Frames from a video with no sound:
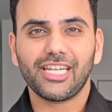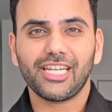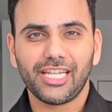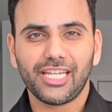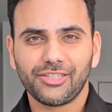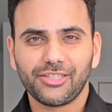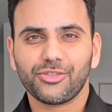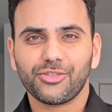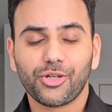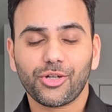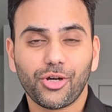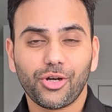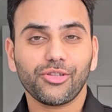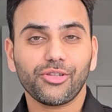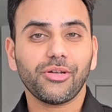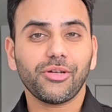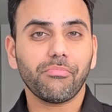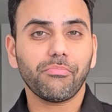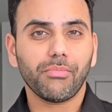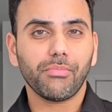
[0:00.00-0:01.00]
let's talk on
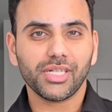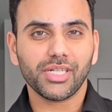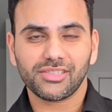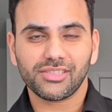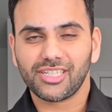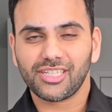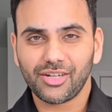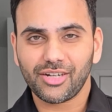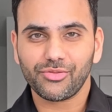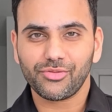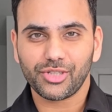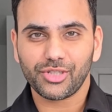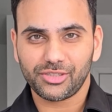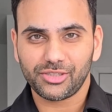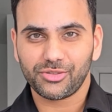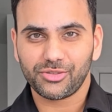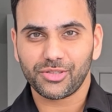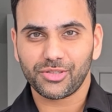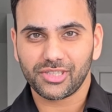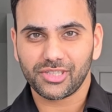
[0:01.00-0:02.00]
the must-have dress
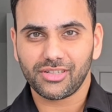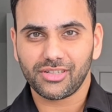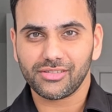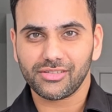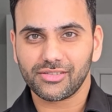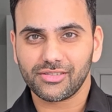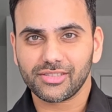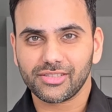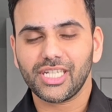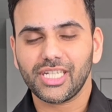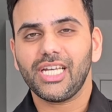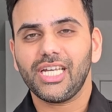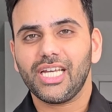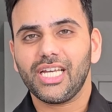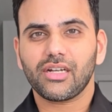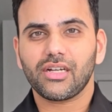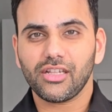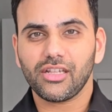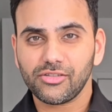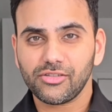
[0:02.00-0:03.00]
shirt colors.
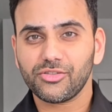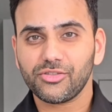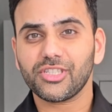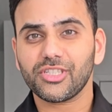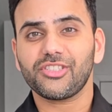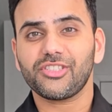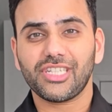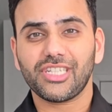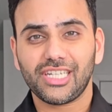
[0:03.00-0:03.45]
Colors such